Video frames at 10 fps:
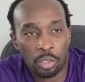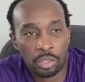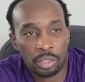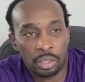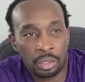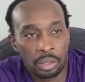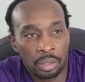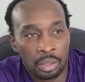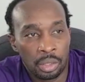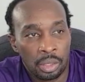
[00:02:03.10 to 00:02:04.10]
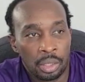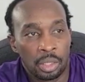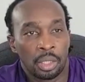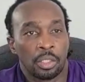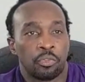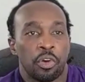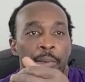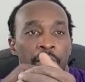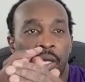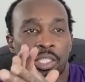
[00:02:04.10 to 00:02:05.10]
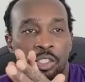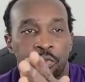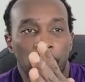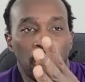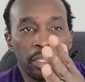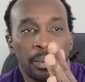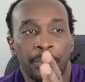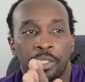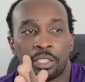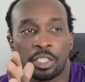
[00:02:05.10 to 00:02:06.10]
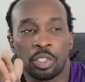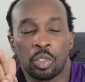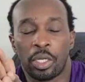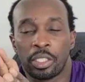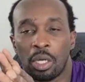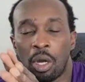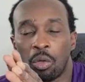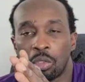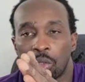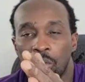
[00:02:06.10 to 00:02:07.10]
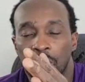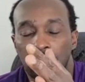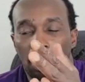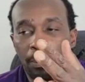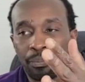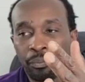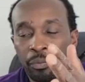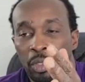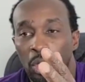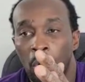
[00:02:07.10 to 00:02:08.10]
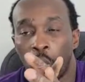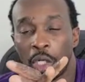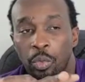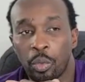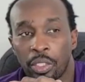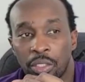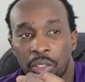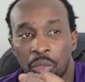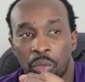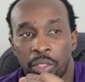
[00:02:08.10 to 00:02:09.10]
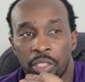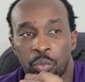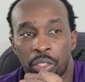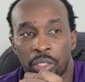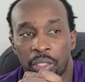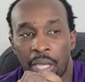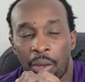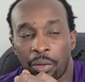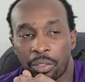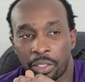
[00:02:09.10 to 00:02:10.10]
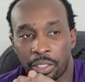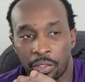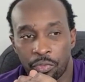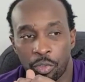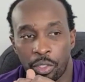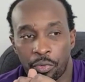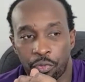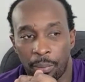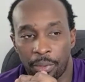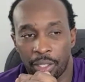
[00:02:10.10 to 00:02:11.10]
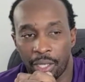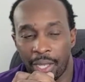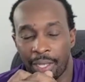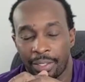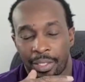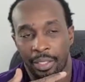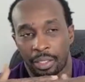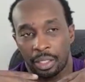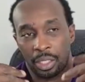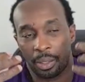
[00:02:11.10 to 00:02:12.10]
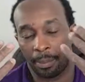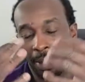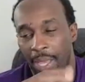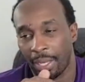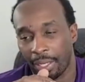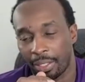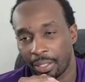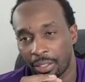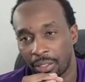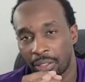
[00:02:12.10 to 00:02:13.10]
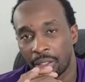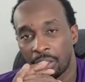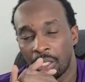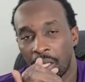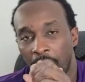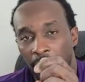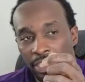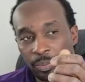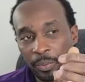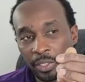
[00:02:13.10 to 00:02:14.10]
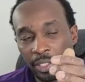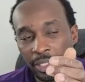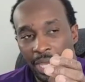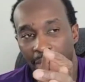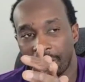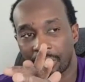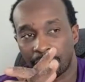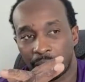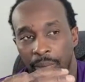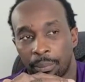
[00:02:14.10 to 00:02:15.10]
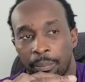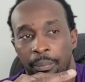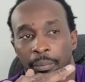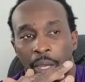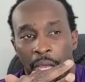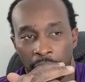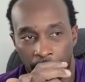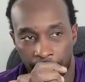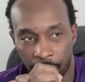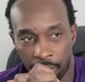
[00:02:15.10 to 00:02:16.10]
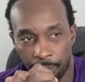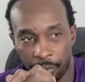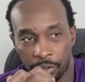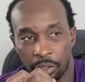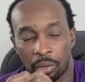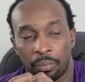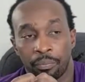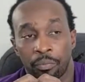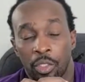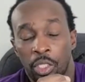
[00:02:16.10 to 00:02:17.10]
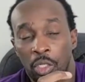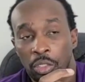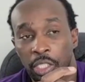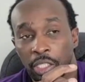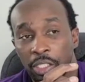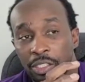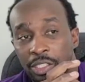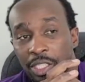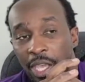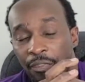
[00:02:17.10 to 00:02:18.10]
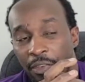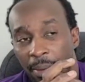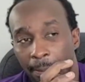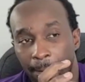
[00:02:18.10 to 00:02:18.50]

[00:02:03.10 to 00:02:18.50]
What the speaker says: to formulas for your BTU and your outdoor. So what we want to do is I'm gonna give you a formula, and I'm gonna come back and I'm gonna explain that a little bit deeper. So you're gonna take your CFM